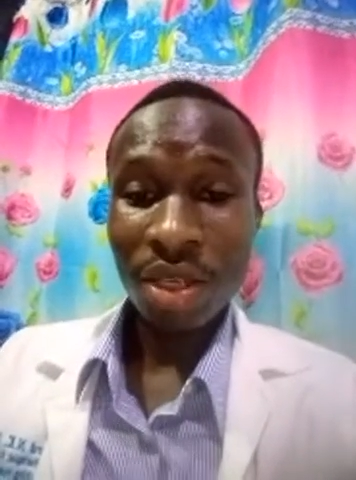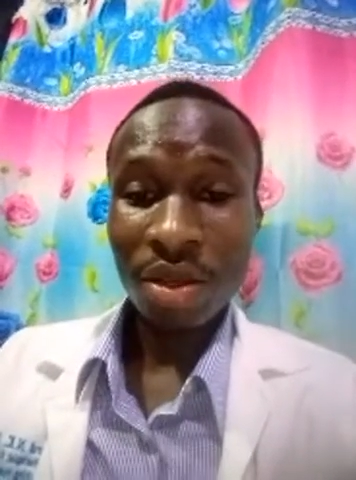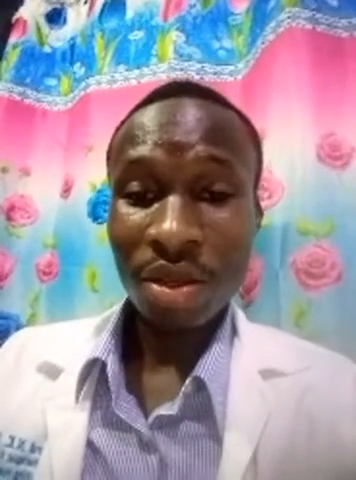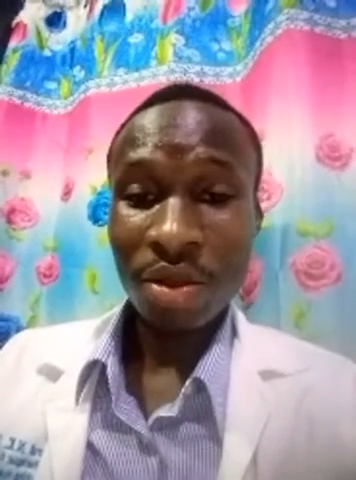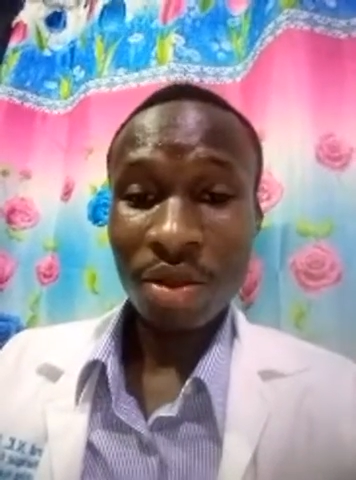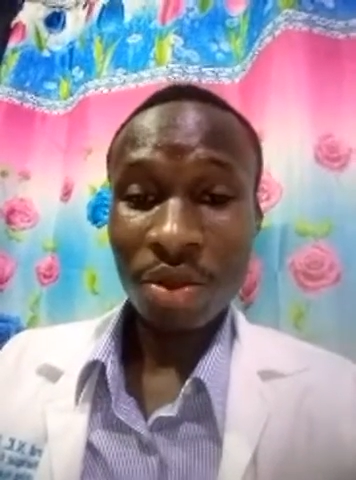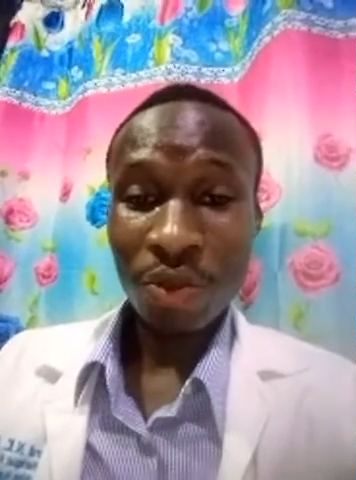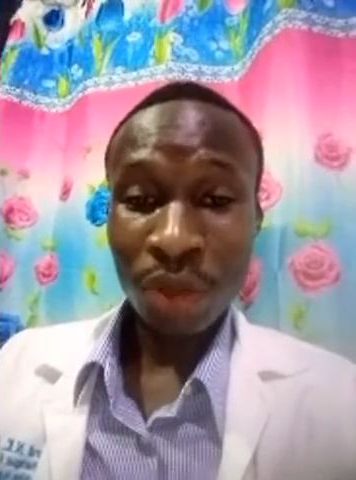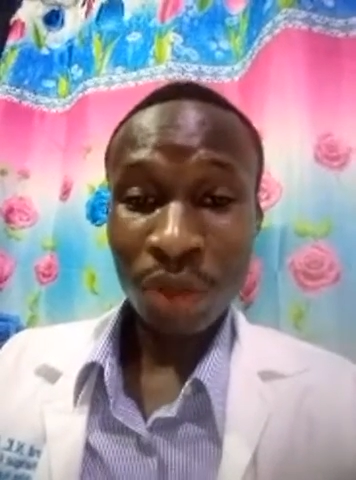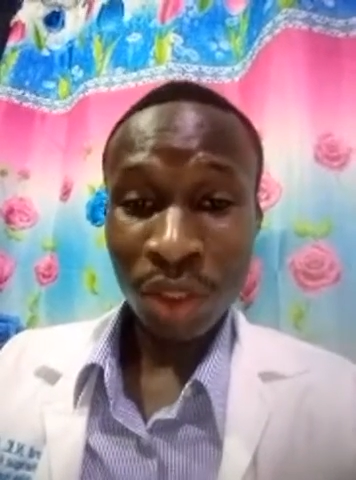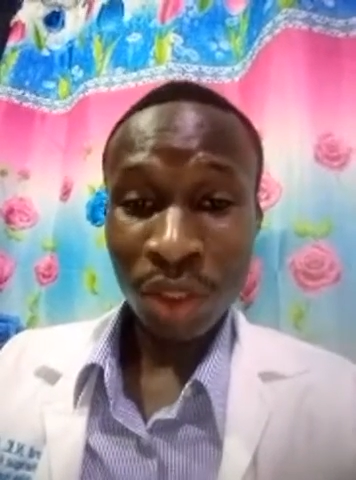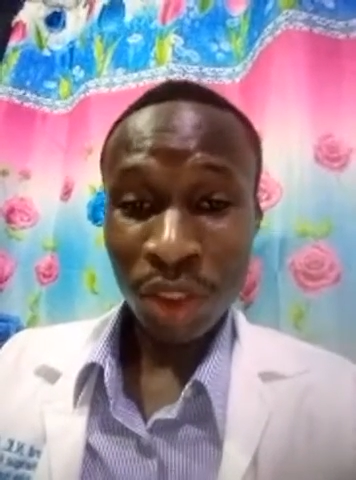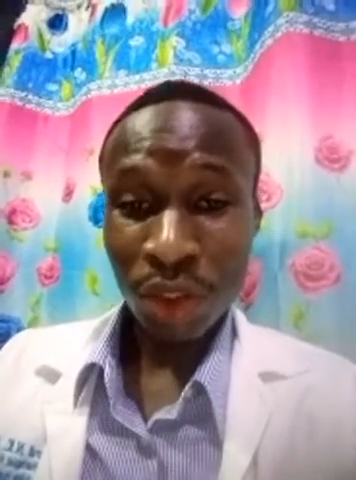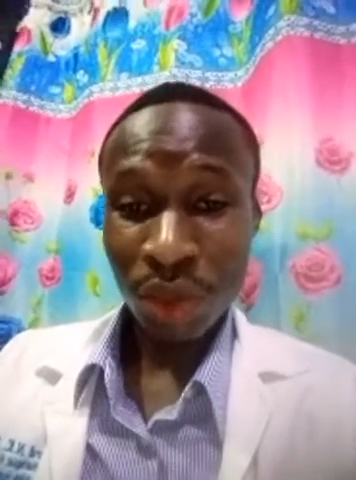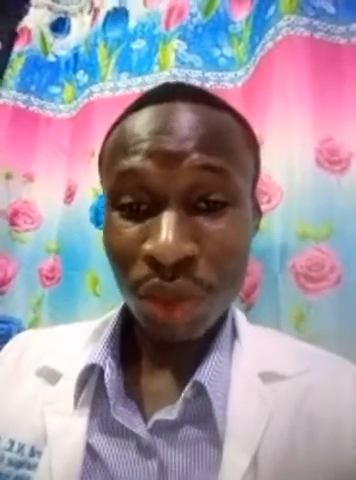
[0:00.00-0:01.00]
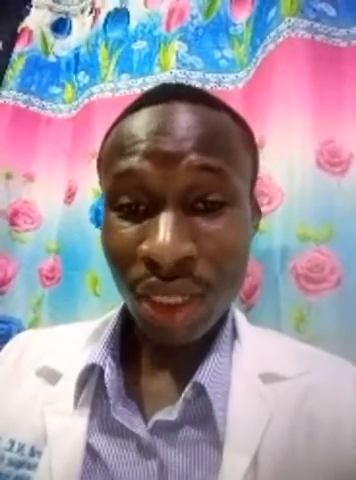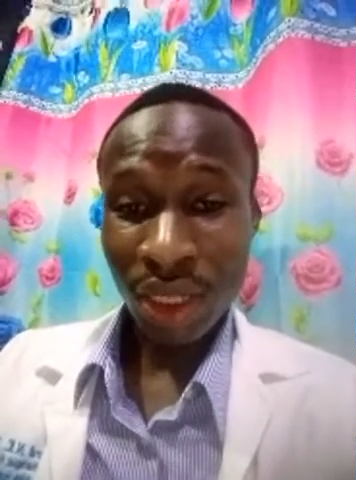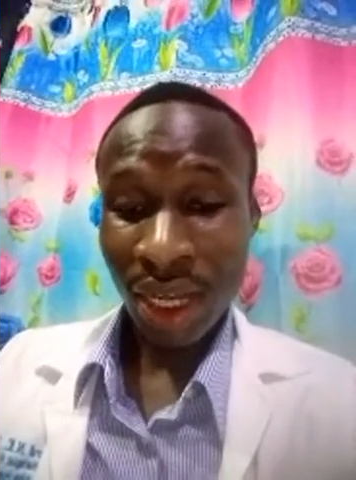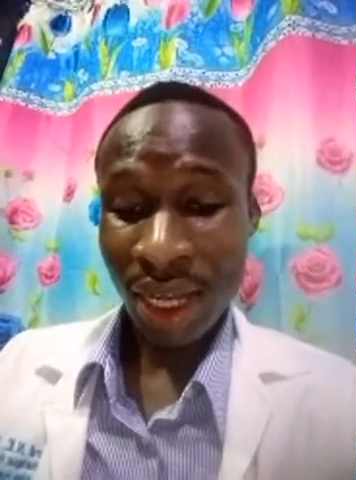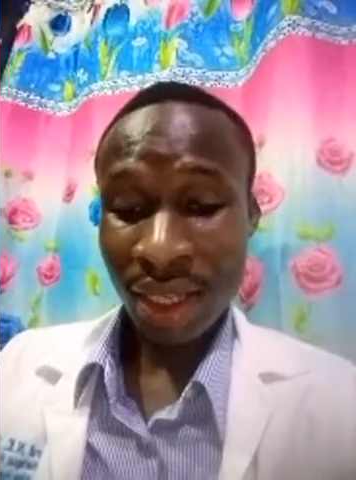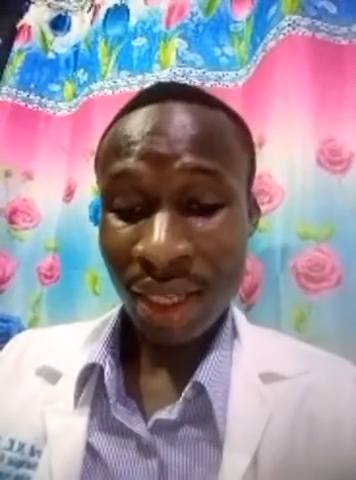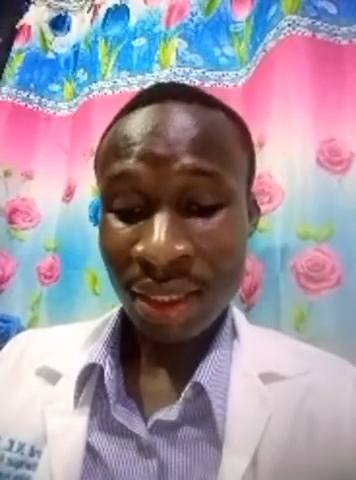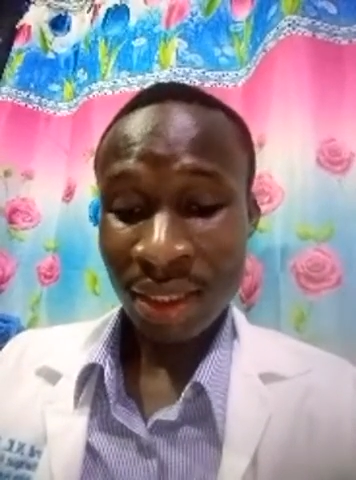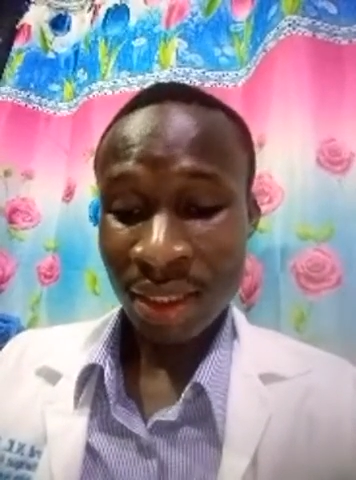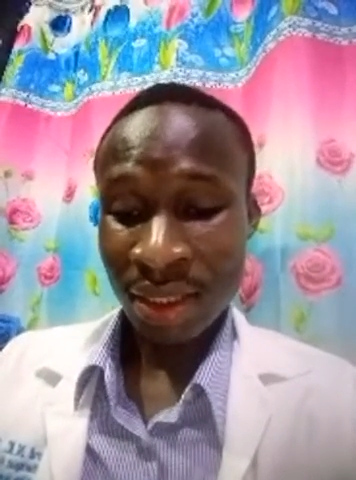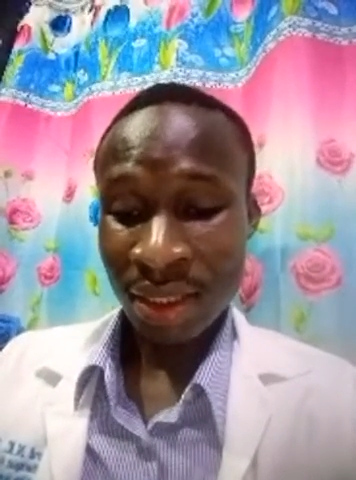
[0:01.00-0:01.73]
frozen shoulder is